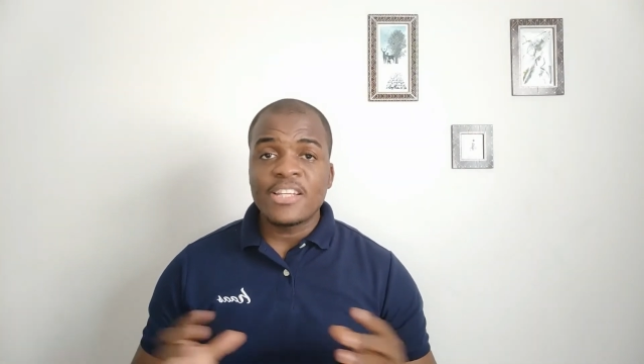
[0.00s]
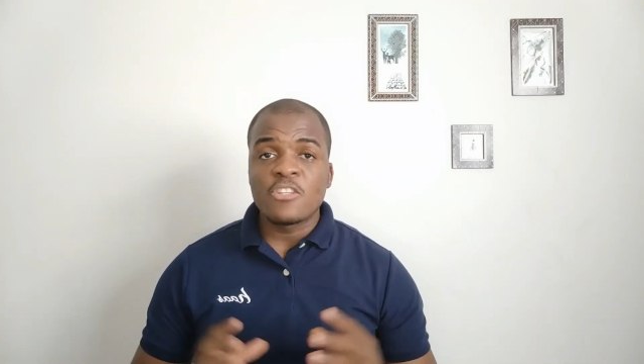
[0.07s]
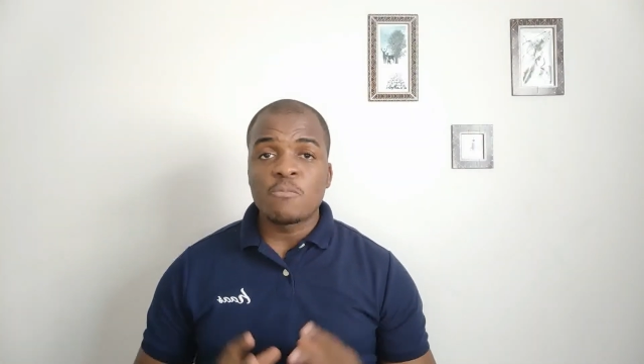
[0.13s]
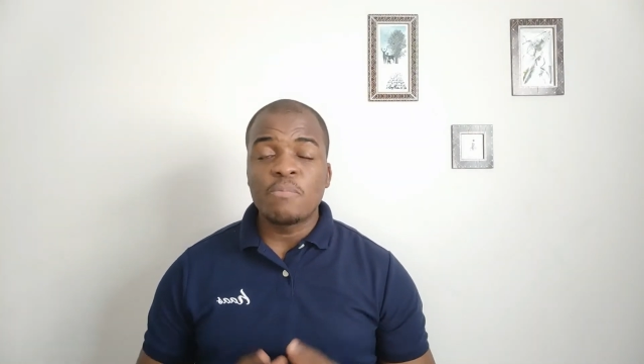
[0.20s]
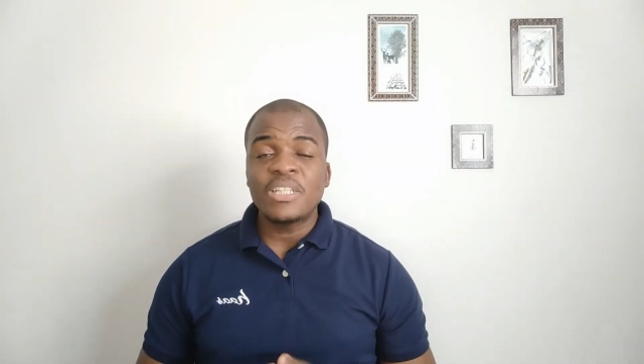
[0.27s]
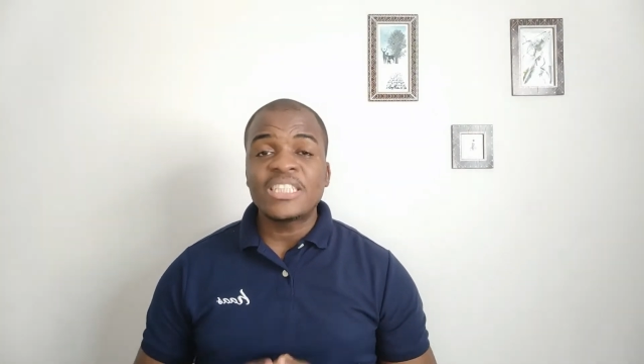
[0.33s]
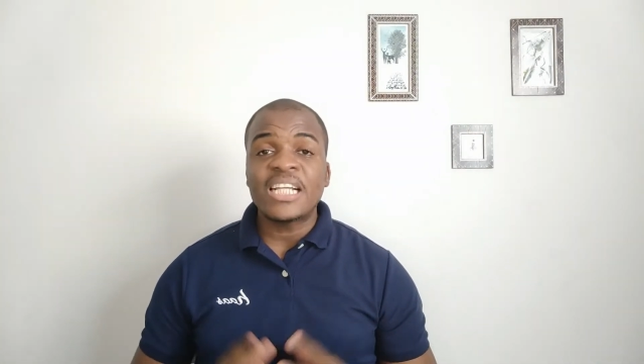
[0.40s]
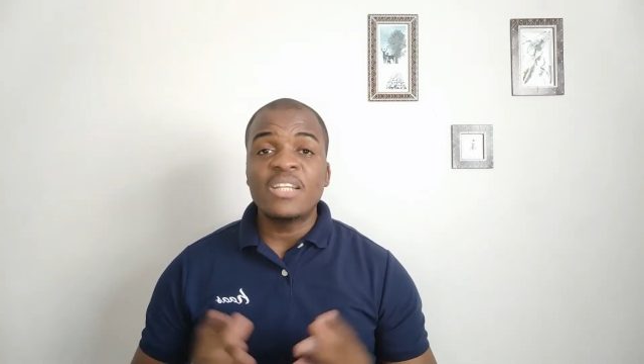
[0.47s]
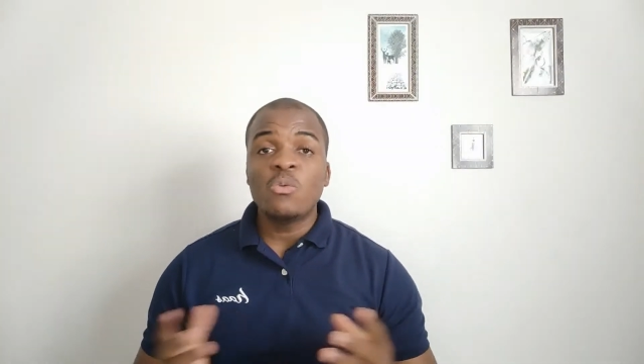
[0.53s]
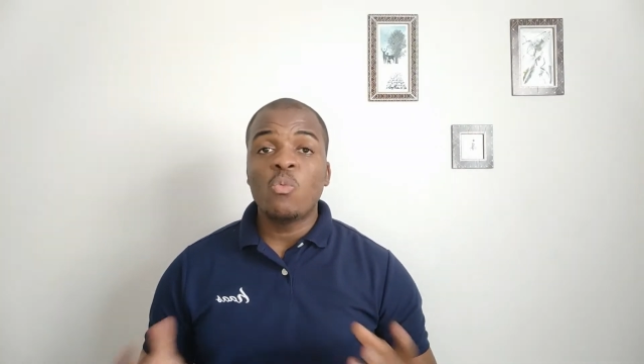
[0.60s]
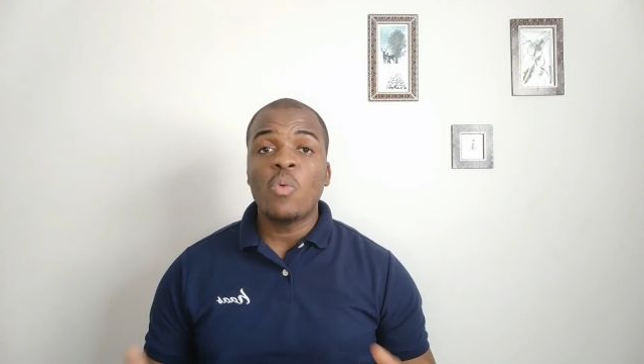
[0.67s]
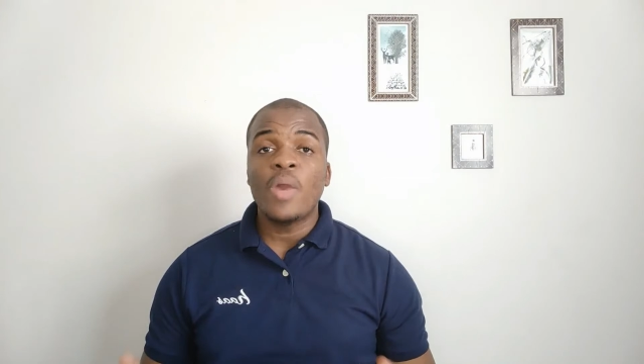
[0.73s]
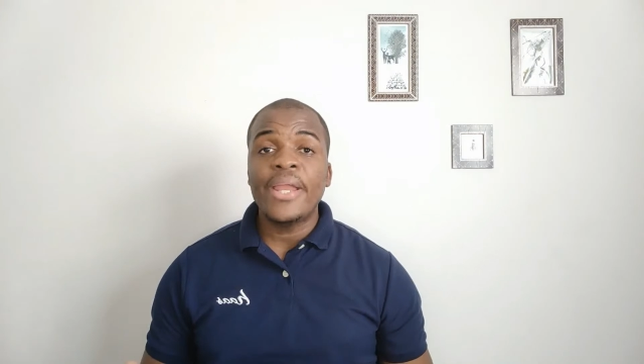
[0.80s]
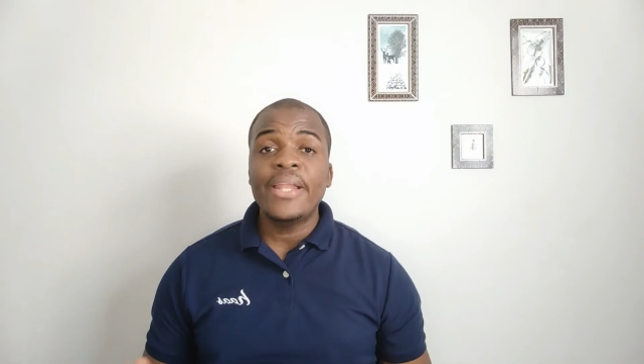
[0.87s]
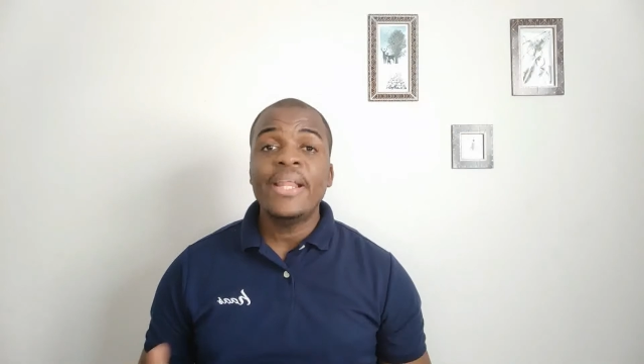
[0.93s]
especially
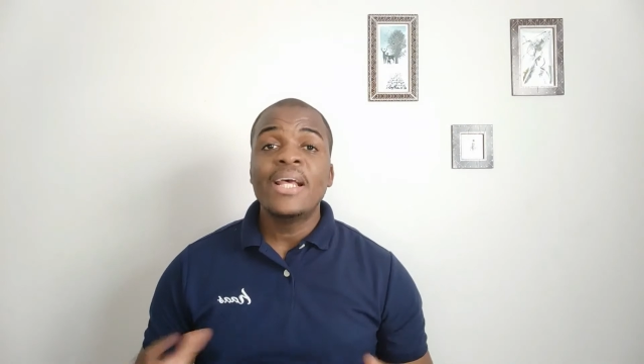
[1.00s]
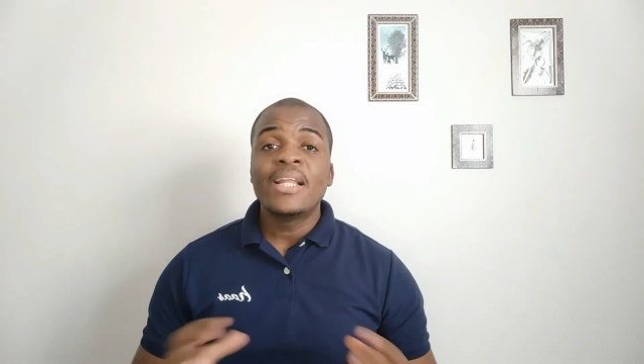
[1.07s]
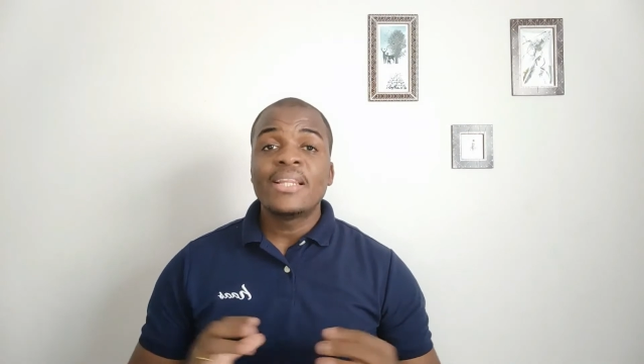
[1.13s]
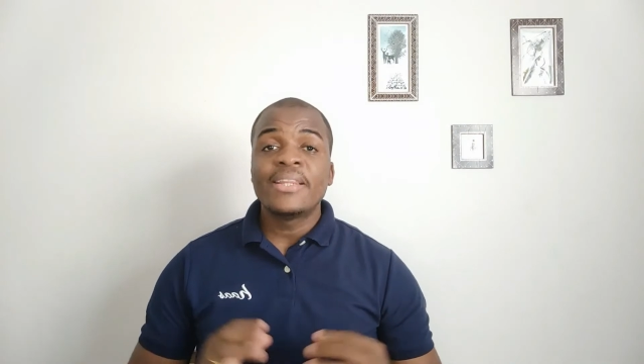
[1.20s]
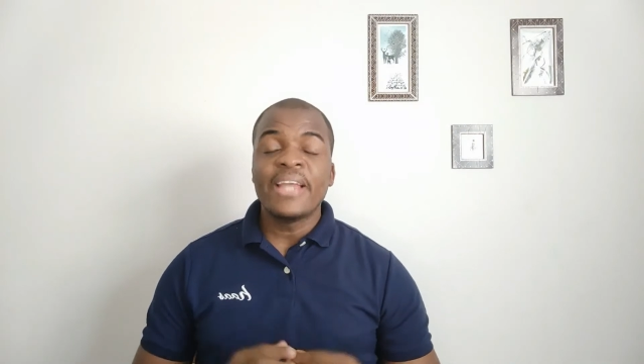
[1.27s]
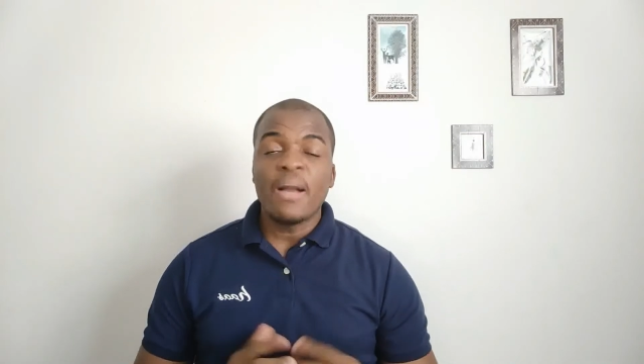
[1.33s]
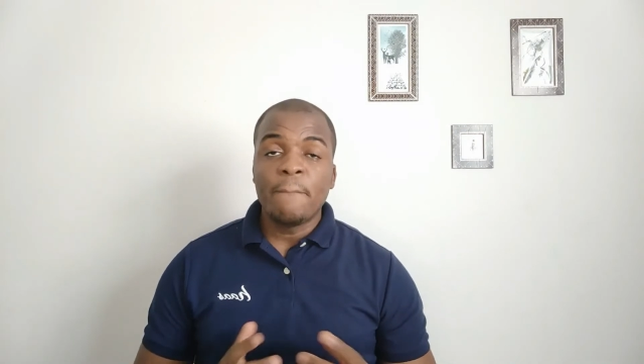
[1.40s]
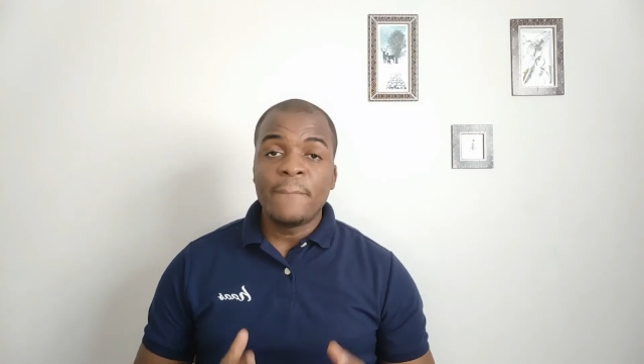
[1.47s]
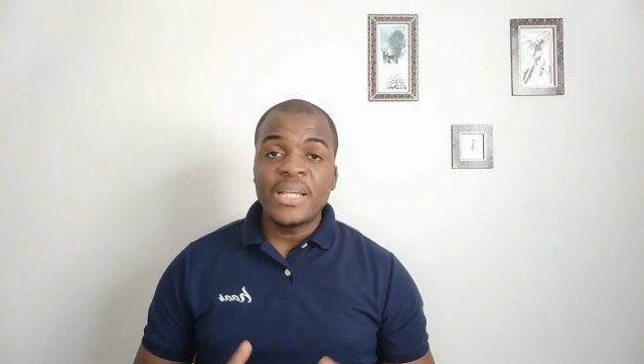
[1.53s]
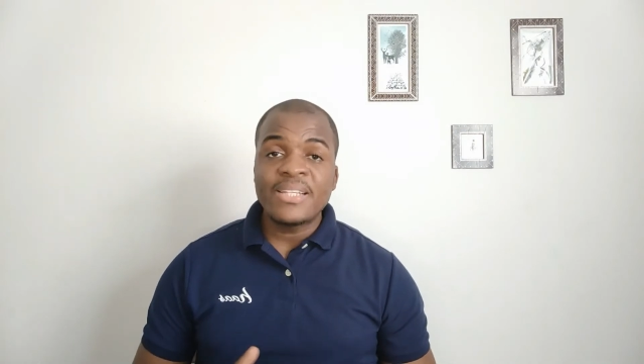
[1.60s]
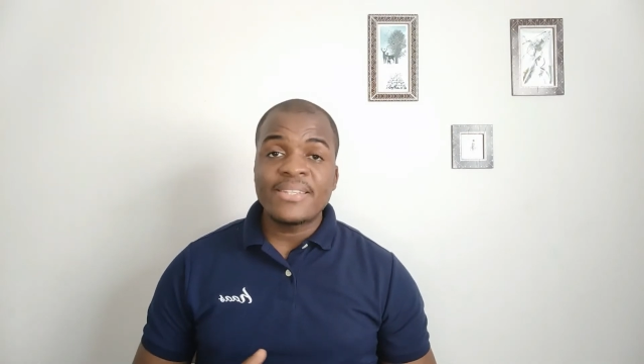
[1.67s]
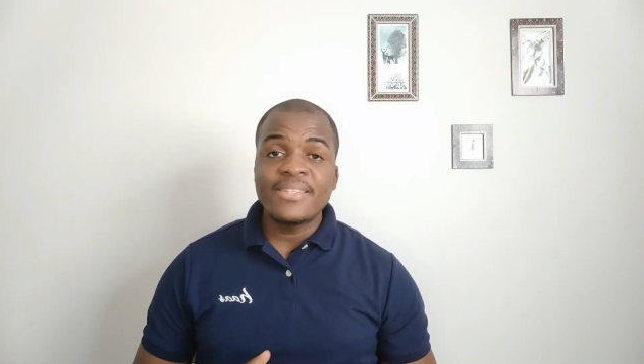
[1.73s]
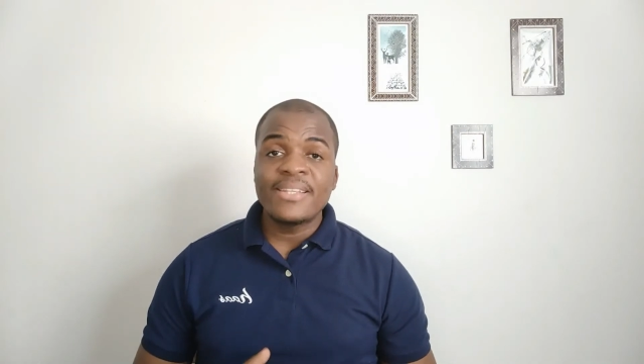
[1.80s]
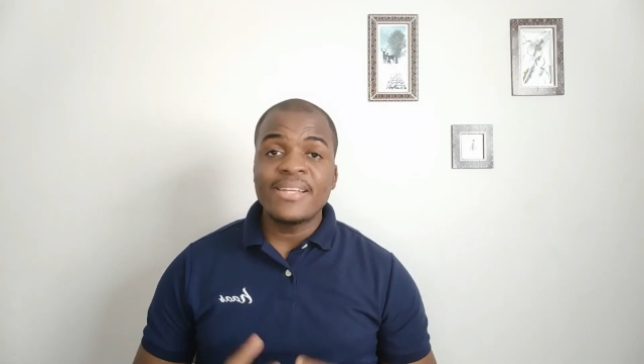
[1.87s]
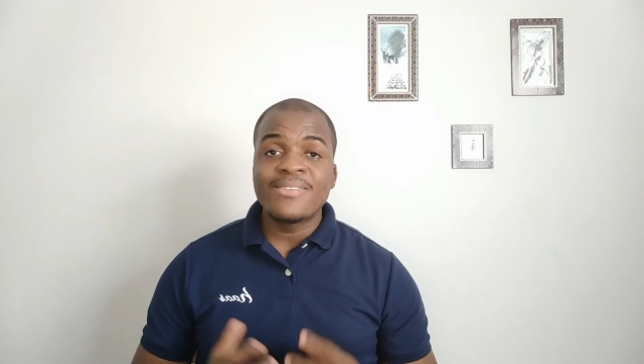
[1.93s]
when their
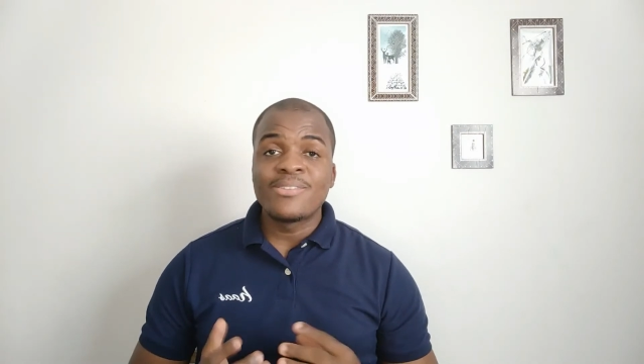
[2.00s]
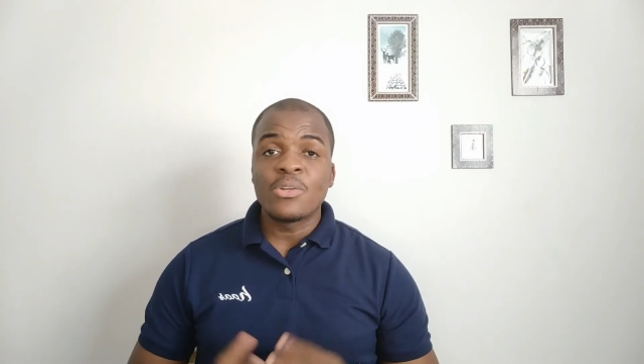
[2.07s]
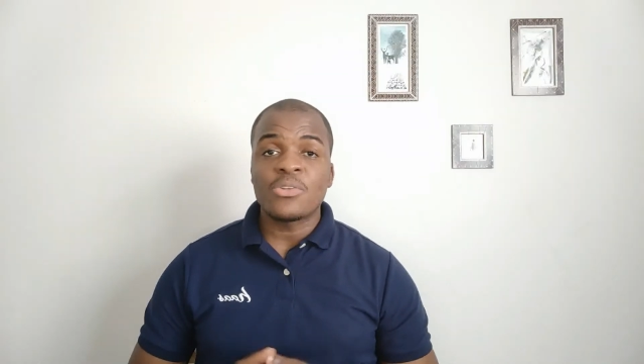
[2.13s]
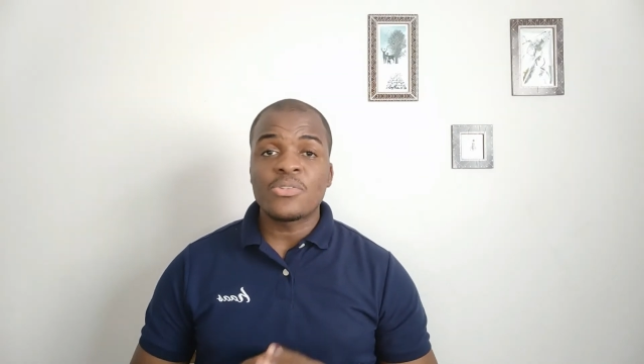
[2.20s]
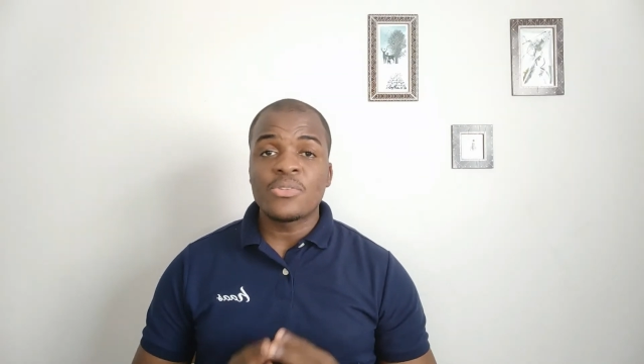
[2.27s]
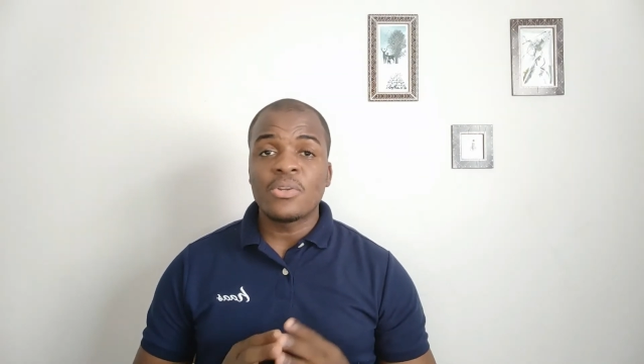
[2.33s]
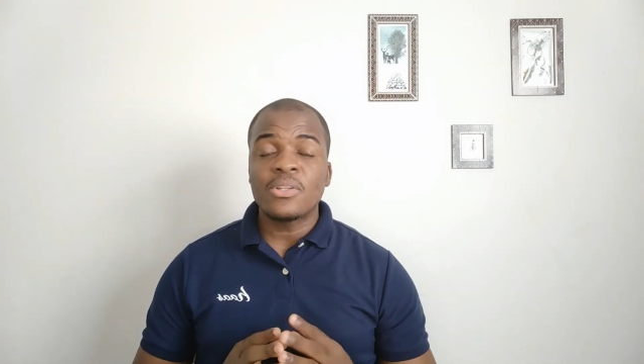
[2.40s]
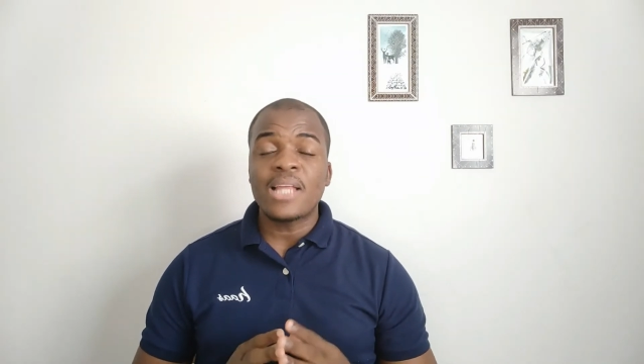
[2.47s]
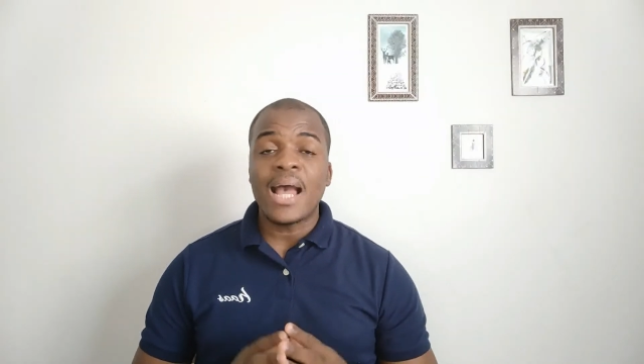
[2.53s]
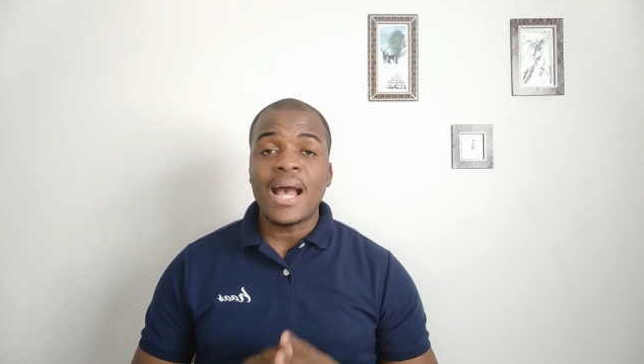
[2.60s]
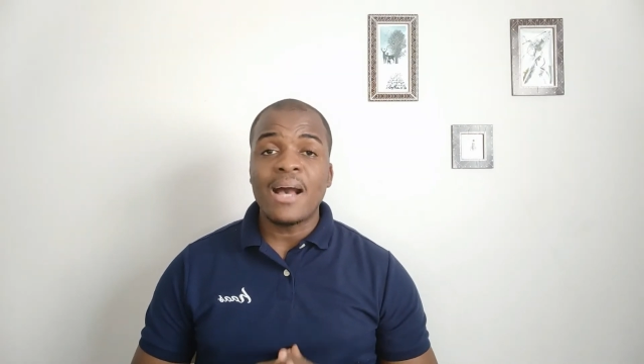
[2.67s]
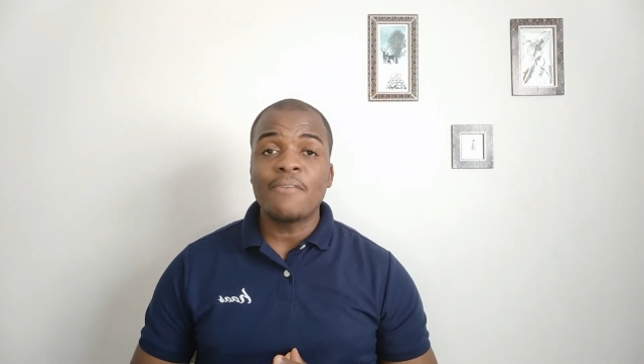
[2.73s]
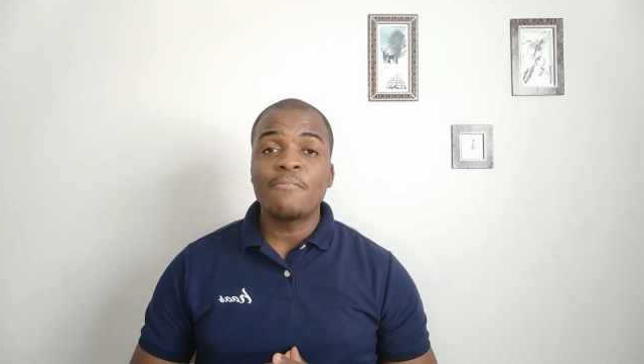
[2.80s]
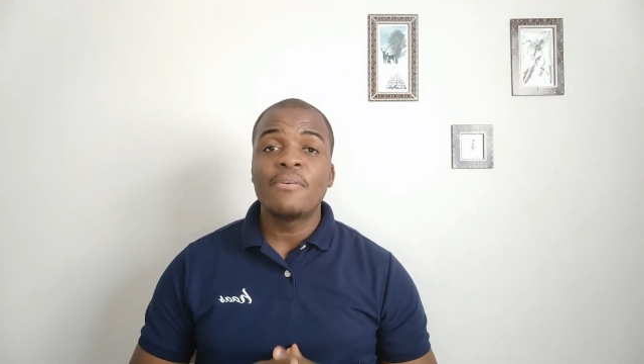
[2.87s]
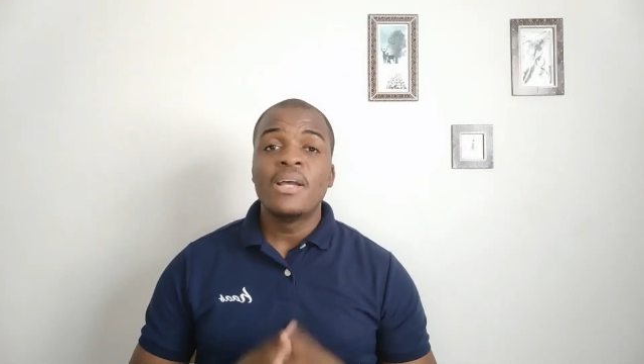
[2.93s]
business does not
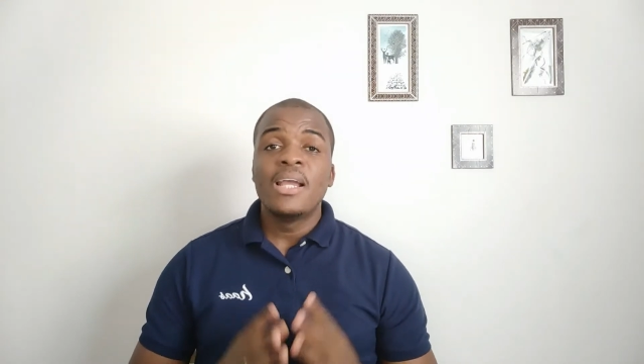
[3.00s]
have